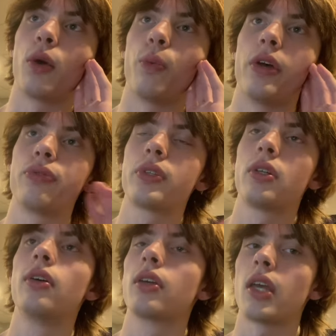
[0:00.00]
whiffed
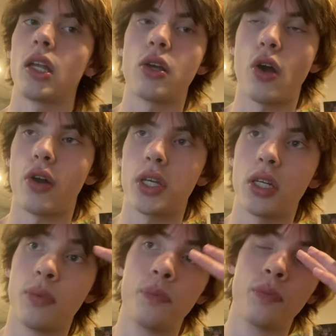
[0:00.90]
Candy Guardy,